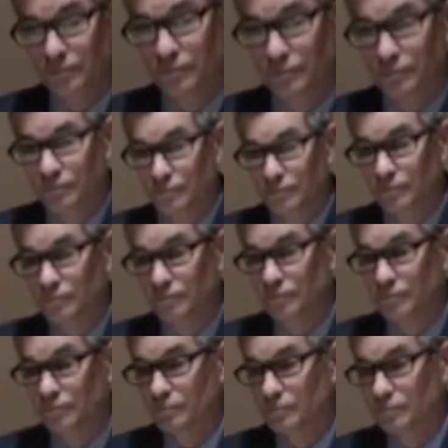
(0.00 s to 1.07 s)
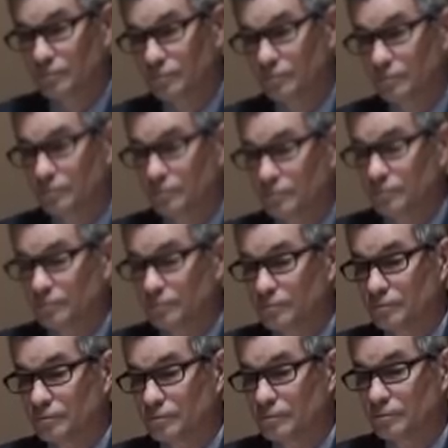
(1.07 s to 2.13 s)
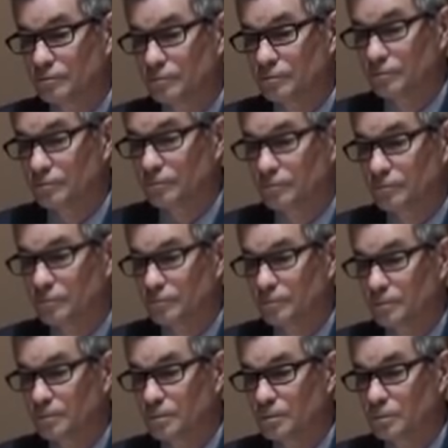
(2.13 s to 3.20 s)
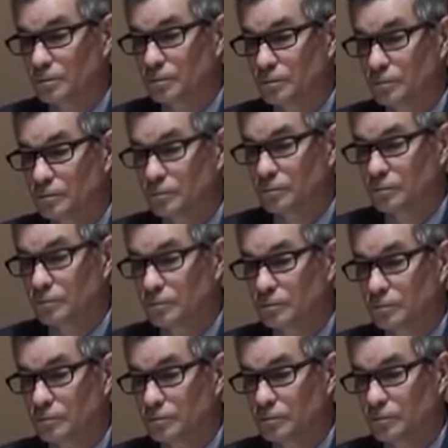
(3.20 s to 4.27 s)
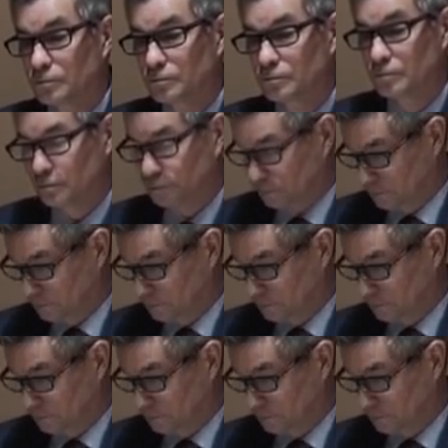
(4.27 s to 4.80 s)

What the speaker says: The person shown says nothing.